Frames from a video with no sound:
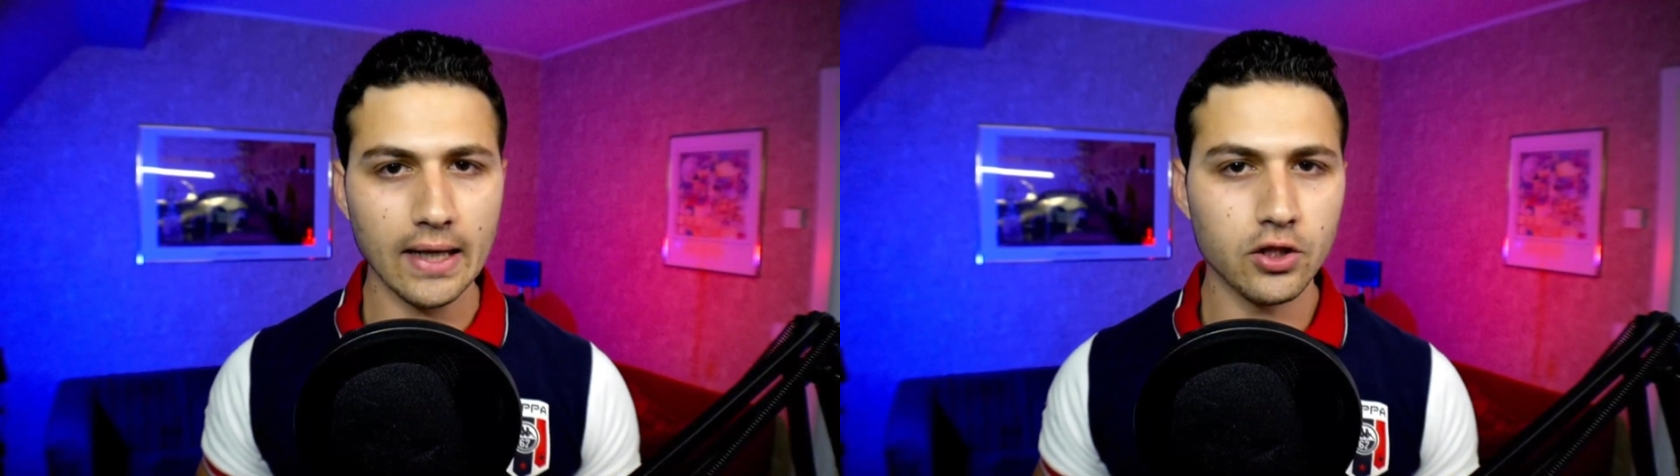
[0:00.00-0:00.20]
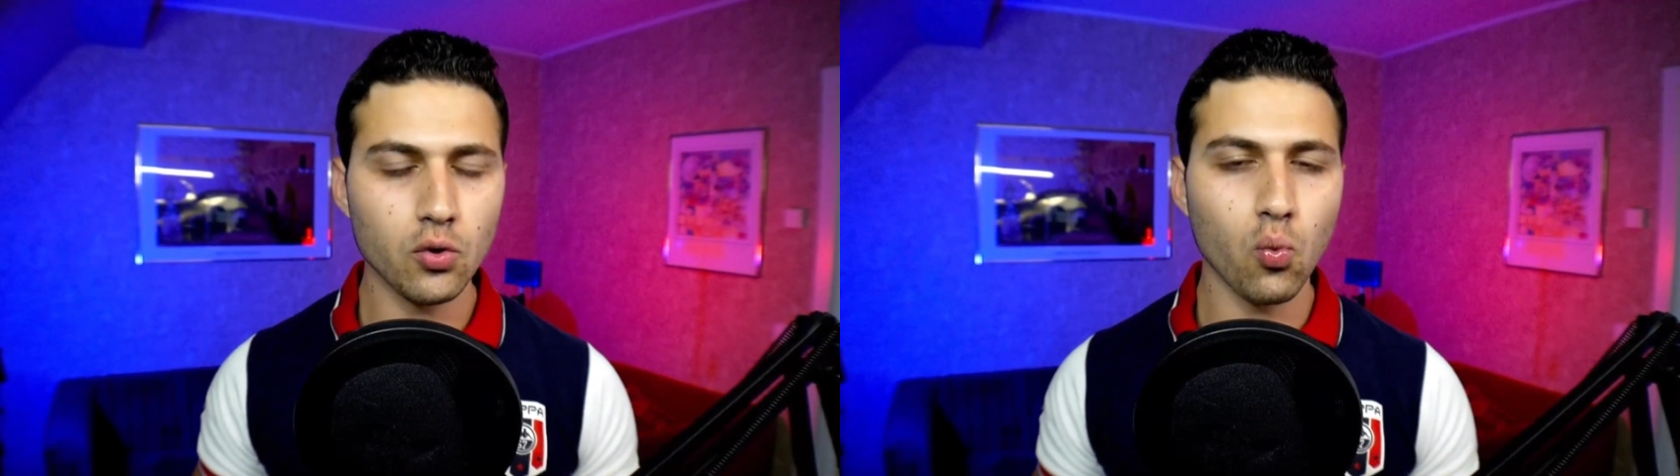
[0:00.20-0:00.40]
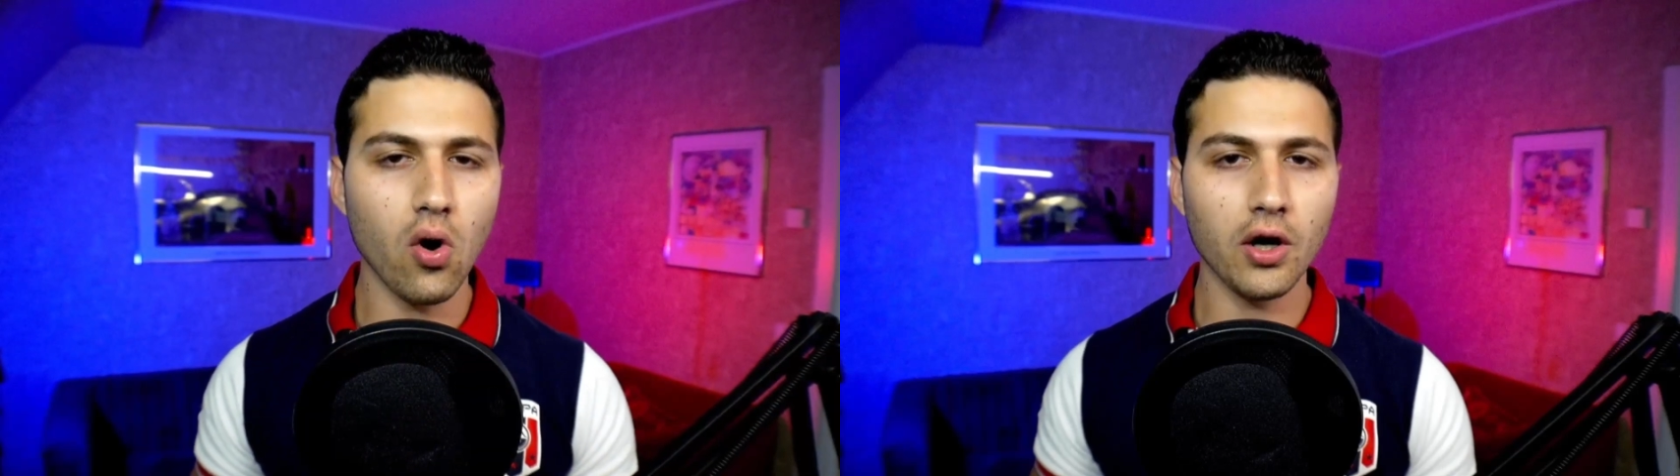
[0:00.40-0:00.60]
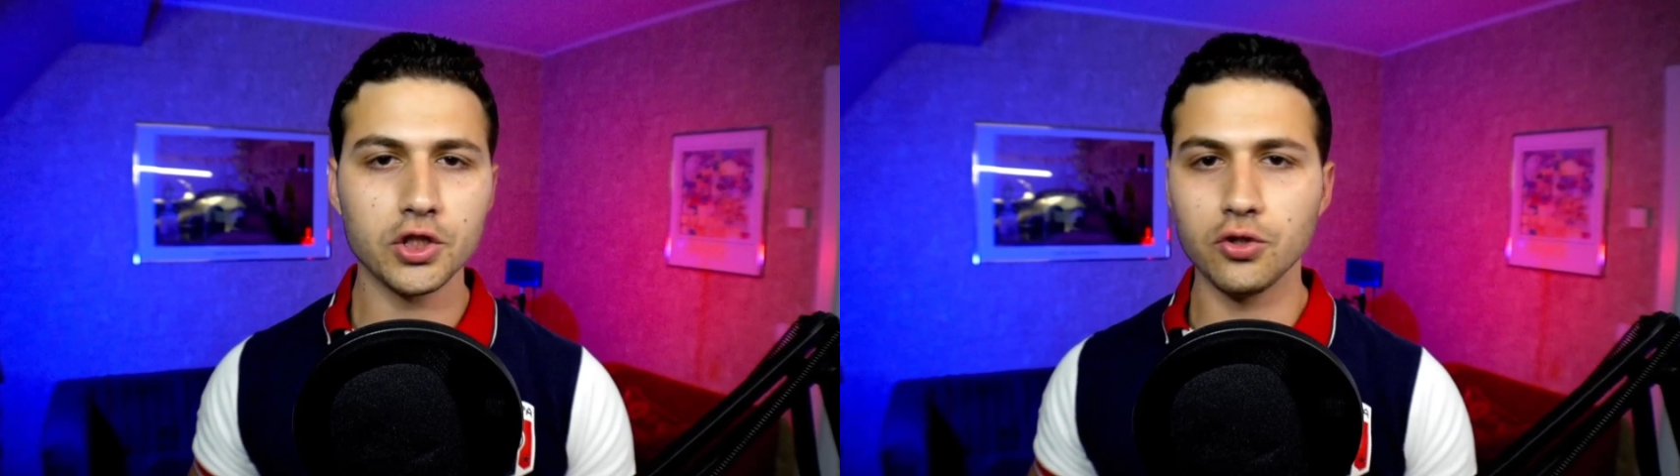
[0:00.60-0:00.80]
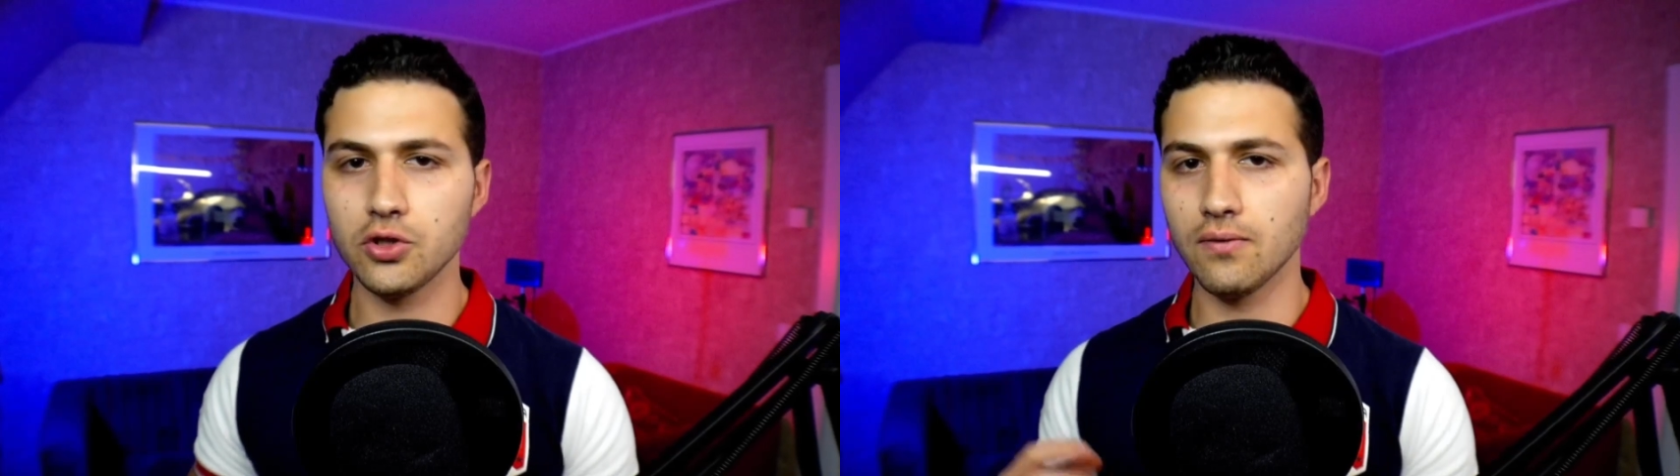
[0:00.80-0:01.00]
you watch
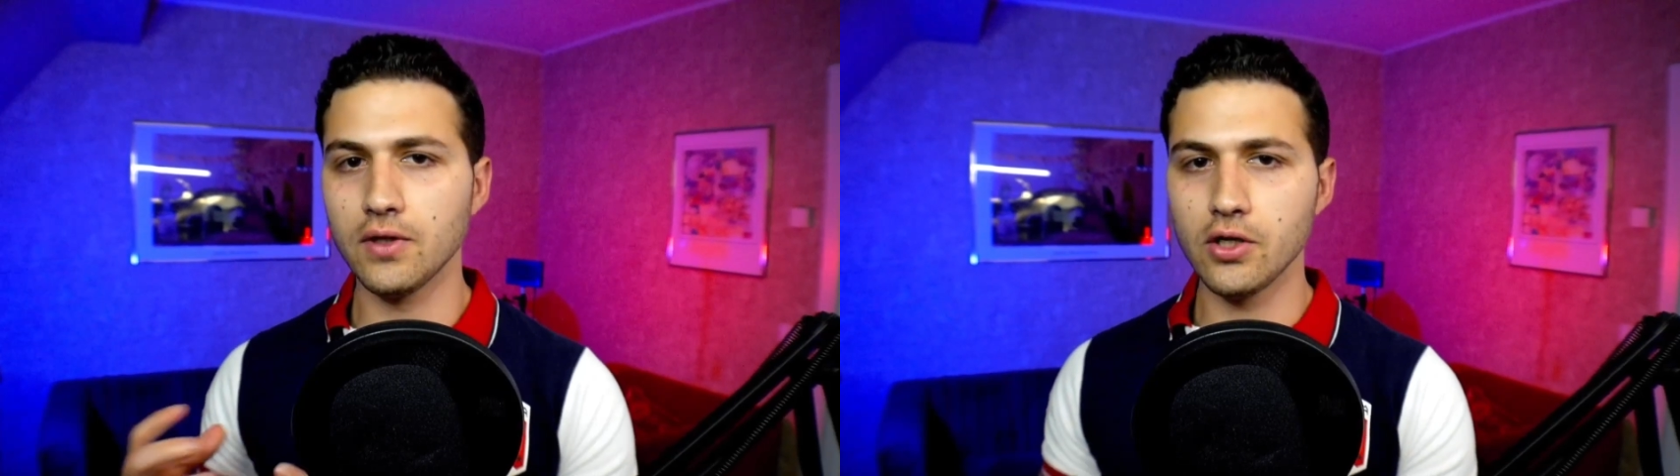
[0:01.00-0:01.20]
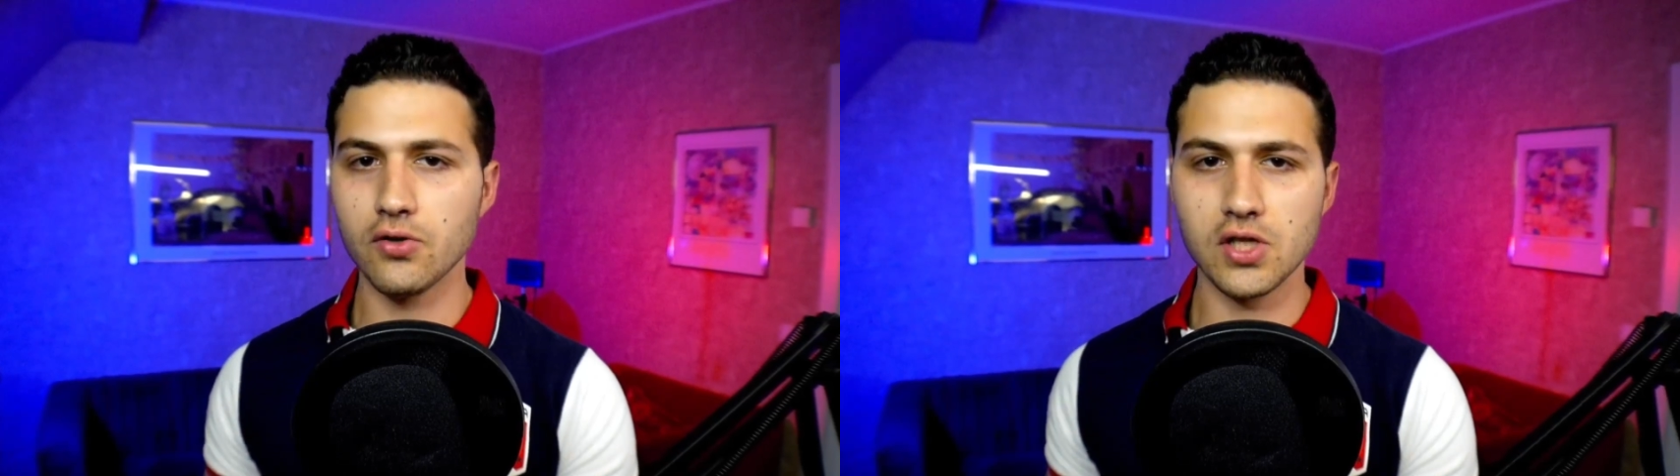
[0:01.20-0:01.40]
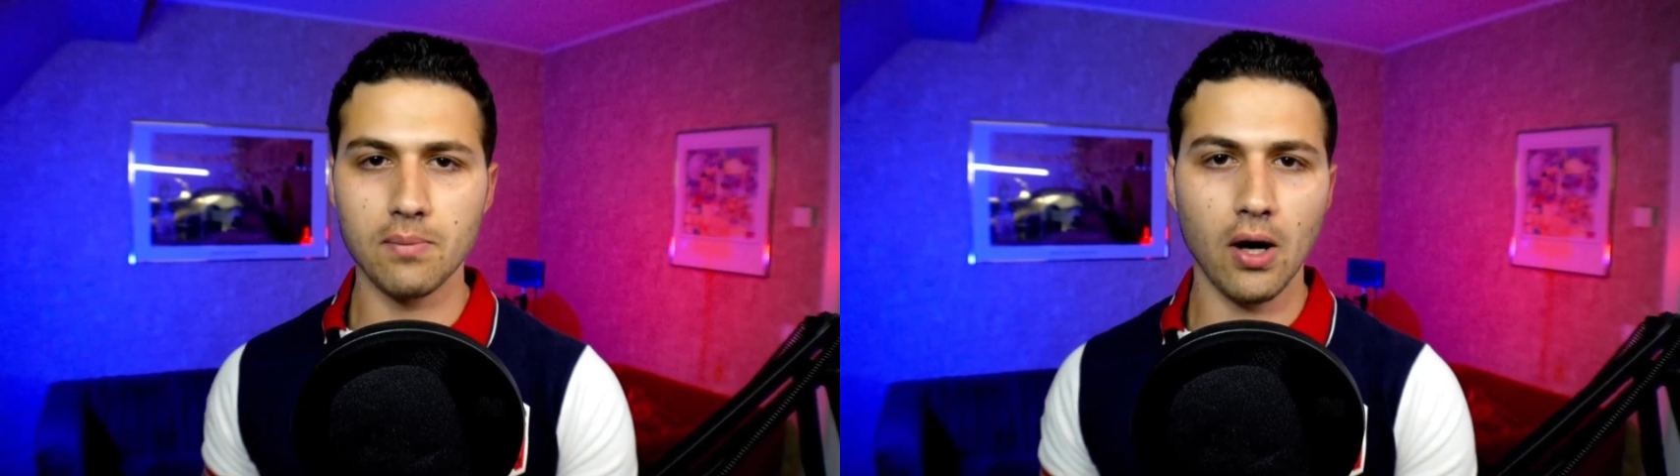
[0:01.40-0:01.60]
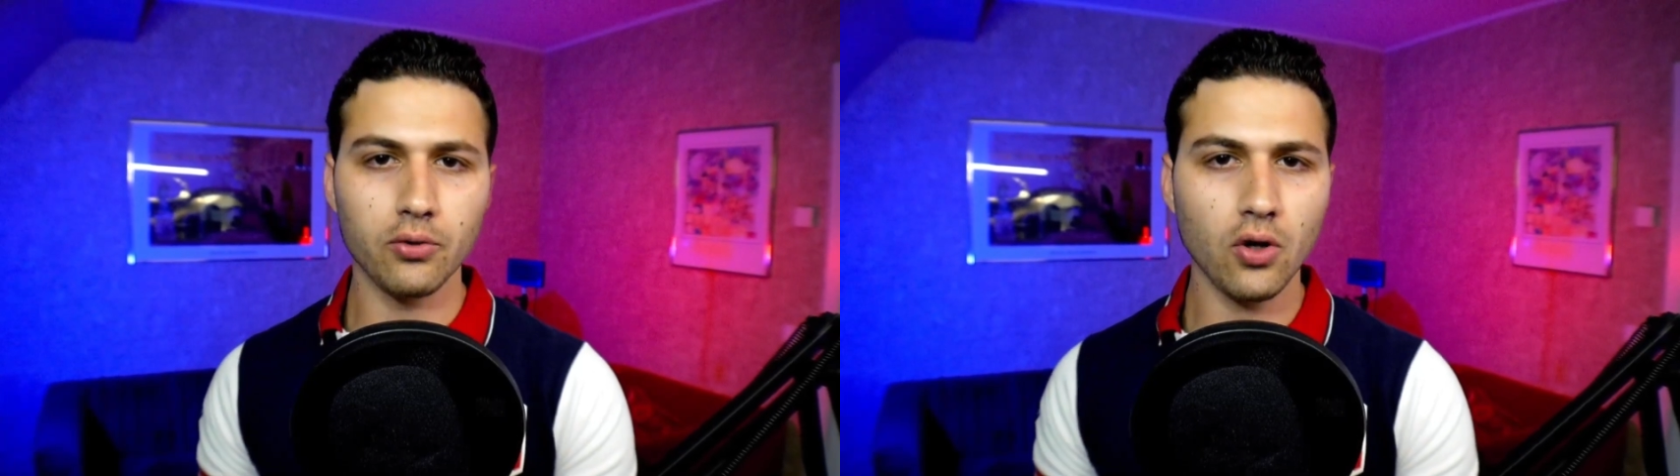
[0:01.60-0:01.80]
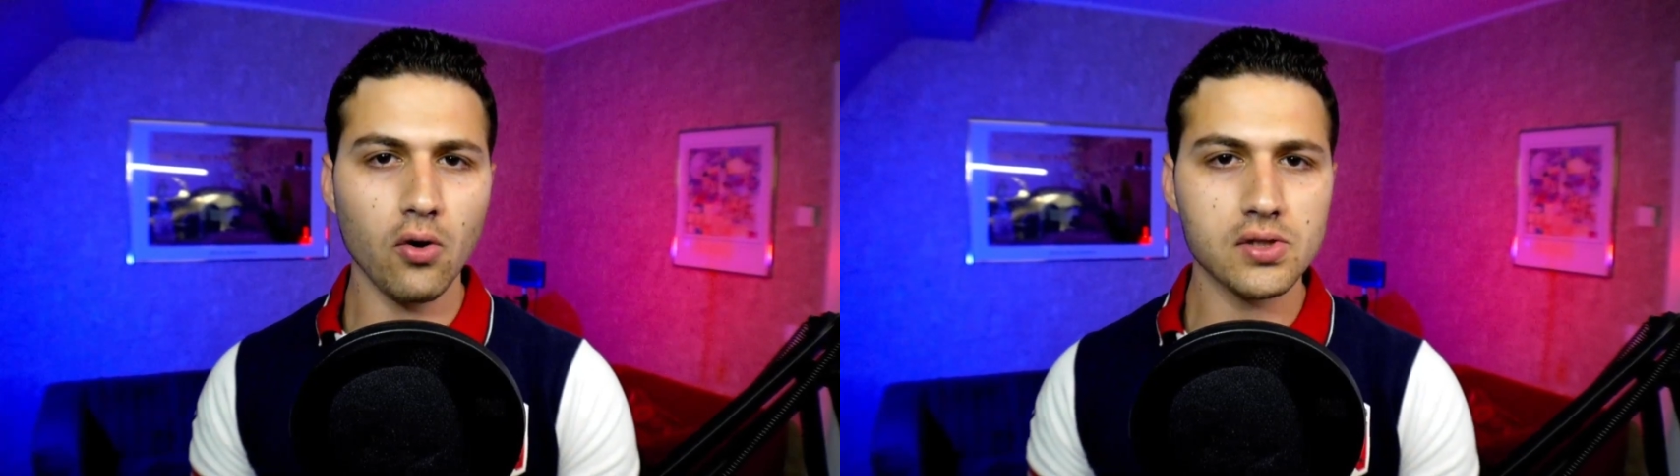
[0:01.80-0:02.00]
YouTube videos about
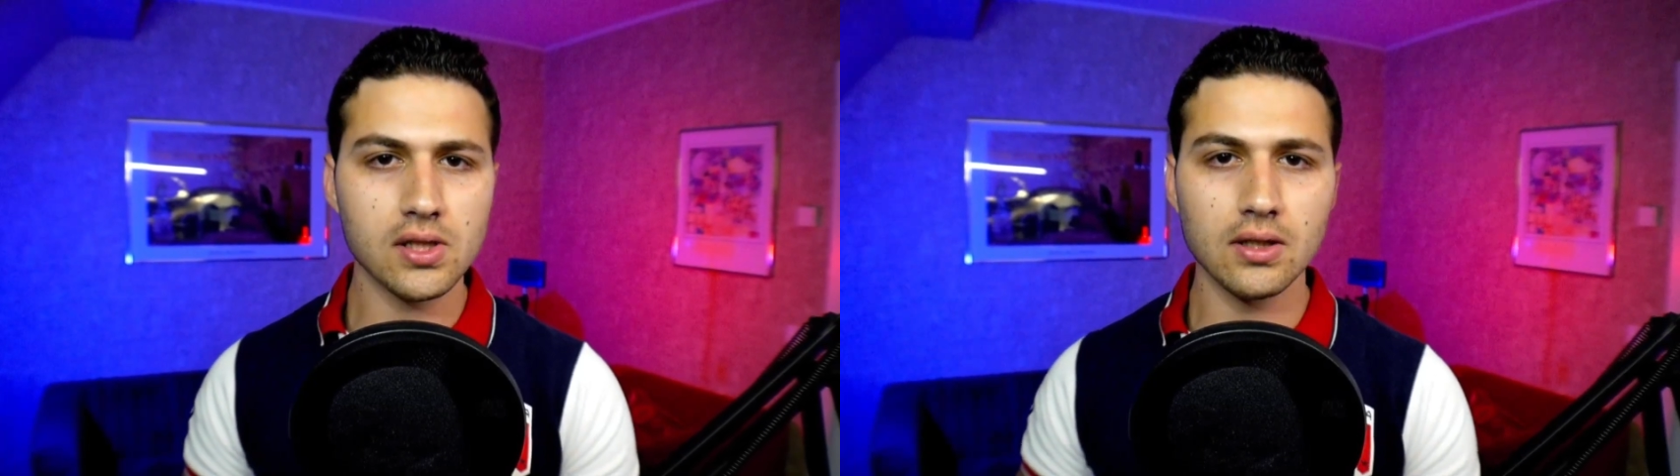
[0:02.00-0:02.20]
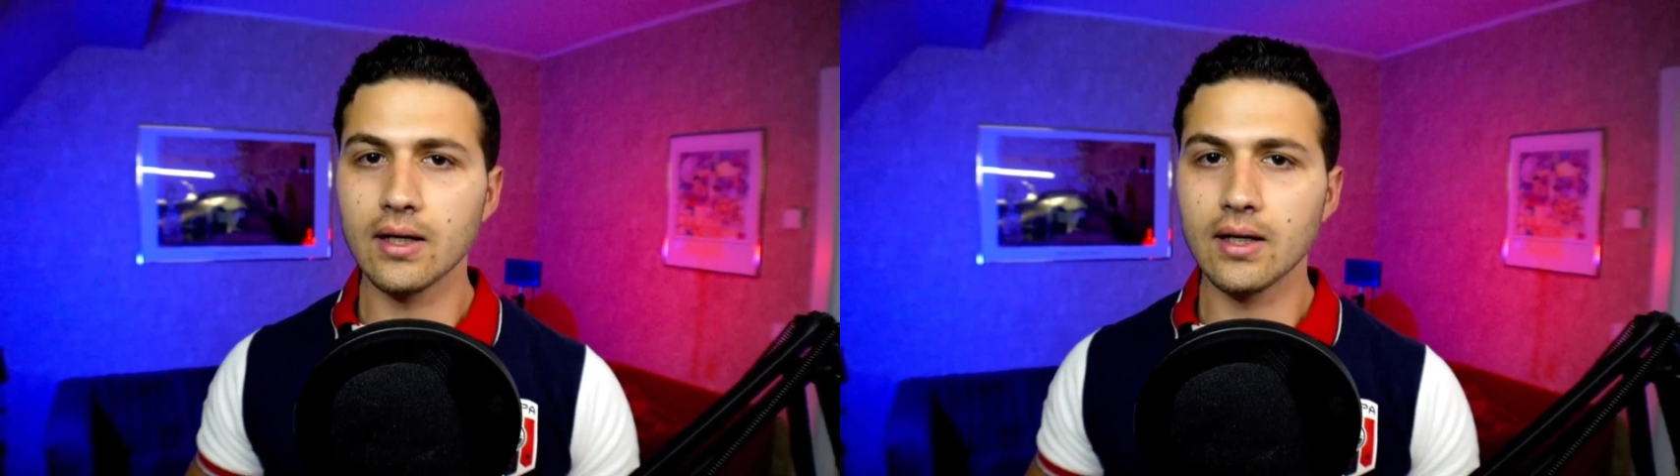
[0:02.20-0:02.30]
OSINT,